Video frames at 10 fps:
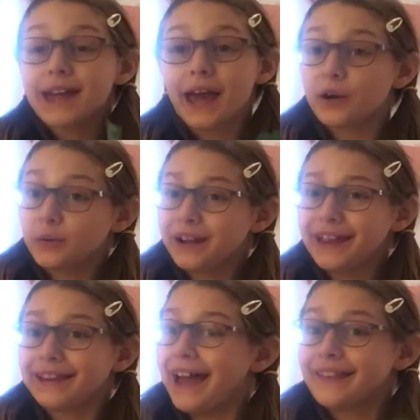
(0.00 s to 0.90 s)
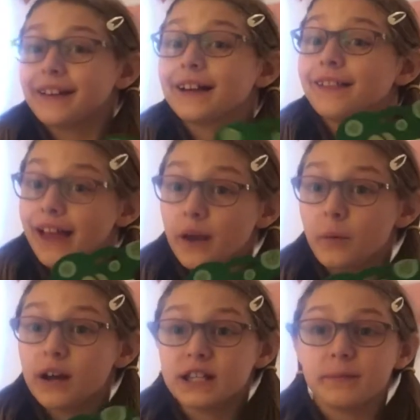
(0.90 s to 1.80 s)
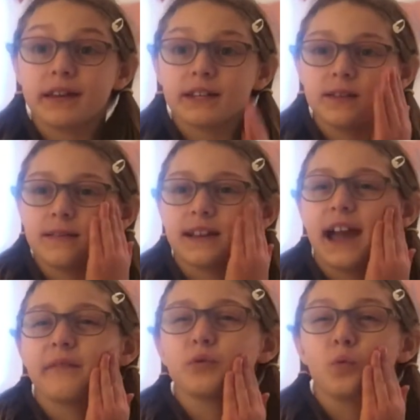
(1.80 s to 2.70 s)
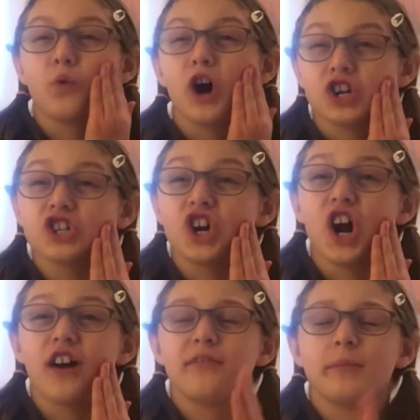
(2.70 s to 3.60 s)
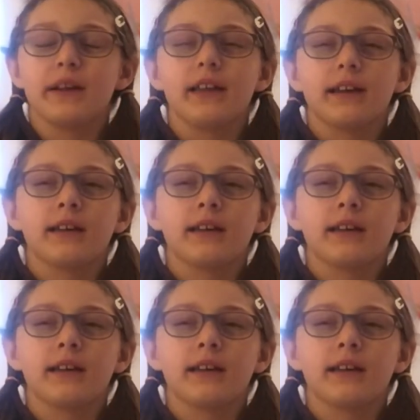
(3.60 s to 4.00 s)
don't really like the clay ones because you have to wash it off, but